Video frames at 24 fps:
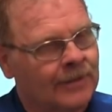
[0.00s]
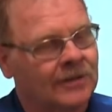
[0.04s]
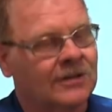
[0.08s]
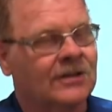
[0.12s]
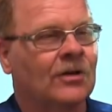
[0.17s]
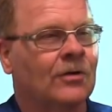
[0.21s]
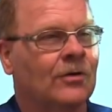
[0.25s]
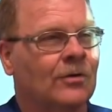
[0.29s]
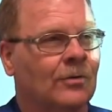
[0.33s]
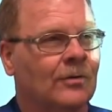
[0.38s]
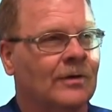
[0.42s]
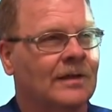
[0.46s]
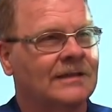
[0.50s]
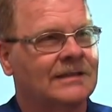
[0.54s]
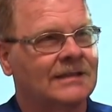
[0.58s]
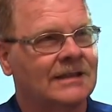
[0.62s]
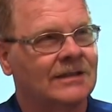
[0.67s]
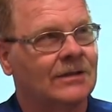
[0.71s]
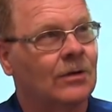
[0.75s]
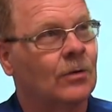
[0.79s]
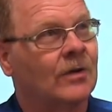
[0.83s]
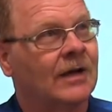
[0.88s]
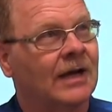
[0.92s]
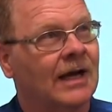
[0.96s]
So they
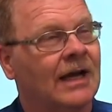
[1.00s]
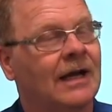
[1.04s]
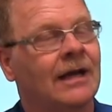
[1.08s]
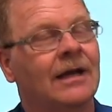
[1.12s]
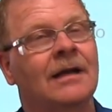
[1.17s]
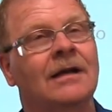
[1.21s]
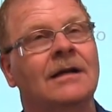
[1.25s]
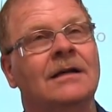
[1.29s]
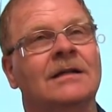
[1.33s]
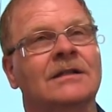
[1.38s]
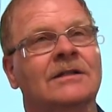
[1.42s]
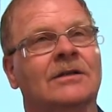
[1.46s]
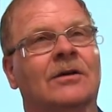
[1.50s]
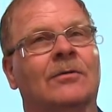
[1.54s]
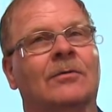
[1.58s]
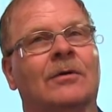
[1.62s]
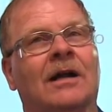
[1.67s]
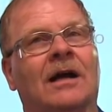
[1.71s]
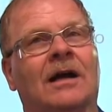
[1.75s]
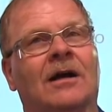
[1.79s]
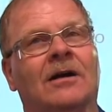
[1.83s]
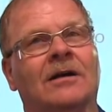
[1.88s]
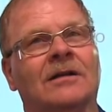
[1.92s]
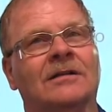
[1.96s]
said, okay. They went
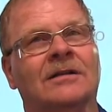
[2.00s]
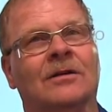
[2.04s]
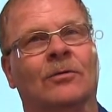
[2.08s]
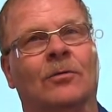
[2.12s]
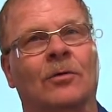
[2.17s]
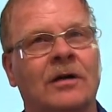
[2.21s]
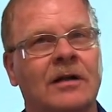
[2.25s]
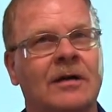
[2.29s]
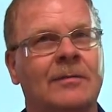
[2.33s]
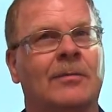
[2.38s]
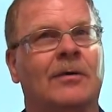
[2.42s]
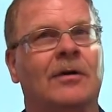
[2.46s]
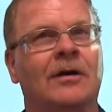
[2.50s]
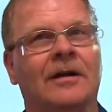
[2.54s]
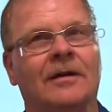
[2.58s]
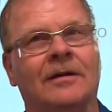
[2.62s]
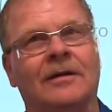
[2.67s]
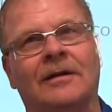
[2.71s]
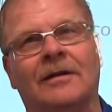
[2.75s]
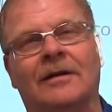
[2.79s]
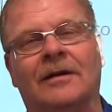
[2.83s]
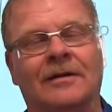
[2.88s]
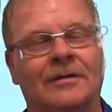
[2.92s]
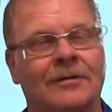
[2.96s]
out there and said, what are you burning
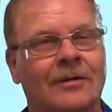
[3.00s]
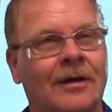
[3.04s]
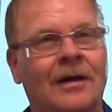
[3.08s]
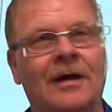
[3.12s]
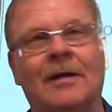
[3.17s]
in there?